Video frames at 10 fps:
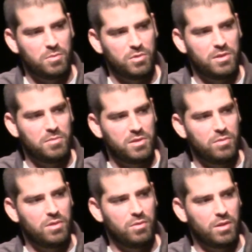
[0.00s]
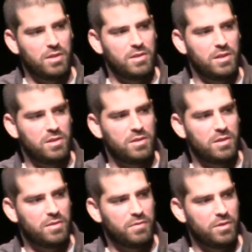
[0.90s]
Muslim student organizations,
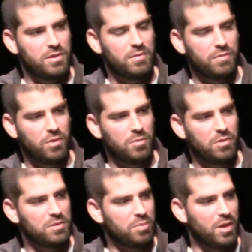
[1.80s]
is first and foremost